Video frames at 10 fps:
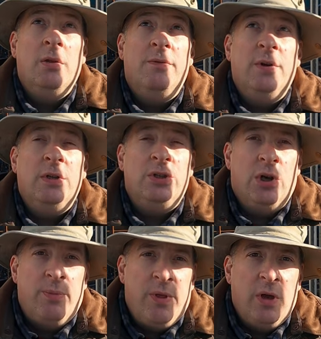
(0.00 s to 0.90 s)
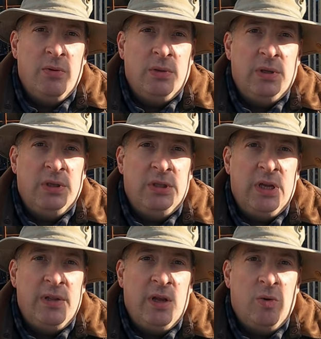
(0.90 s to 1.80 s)
The first job, though, is to
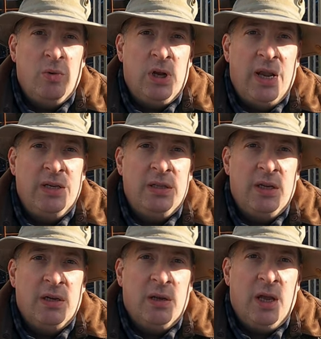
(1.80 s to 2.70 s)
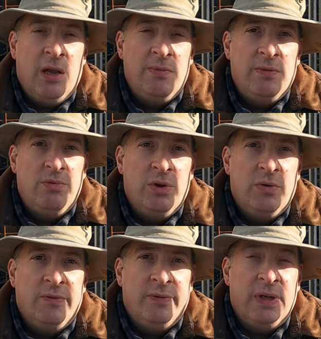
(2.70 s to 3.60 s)
get the old glazing out of the
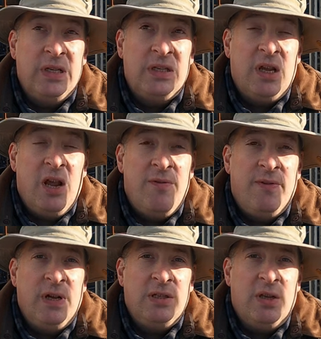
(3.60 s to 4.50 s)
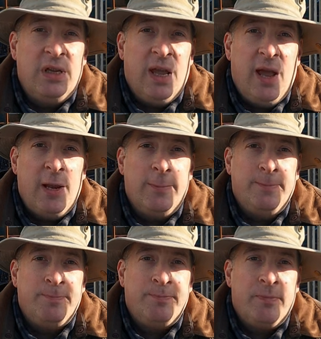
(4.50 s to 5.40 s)
roof as carefully as I can.
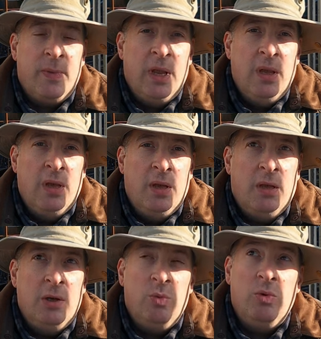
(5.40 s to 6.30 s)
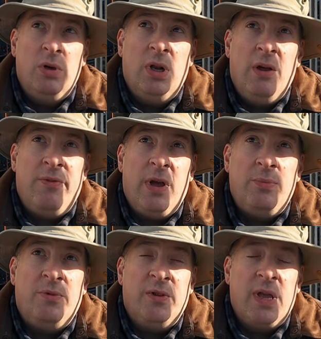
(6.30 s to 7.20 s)
I will glove
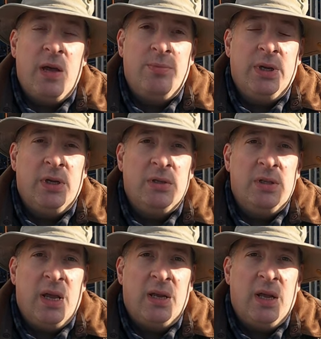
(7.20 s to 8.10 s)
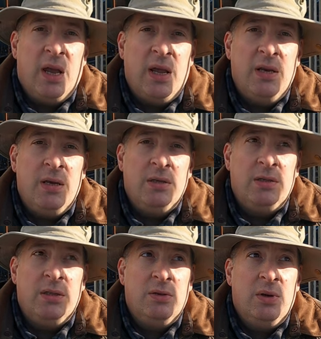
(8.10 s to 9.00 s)
up for that because that can
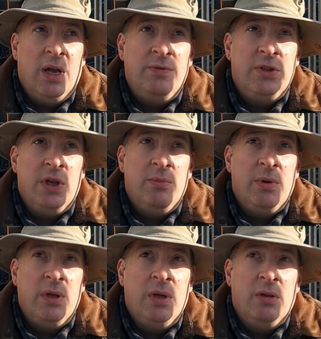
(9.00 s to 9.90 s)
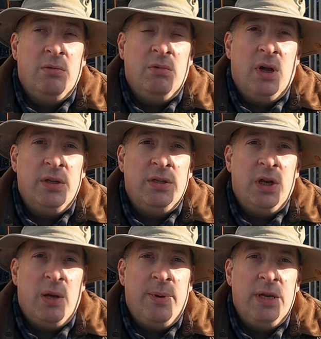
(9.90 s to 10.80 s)
still have some rather
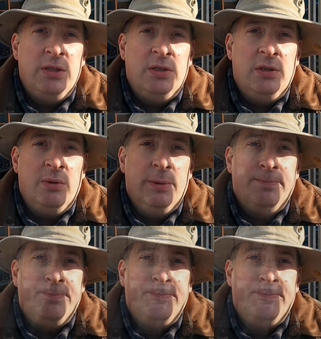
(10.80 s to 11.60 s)
sharp edges to it.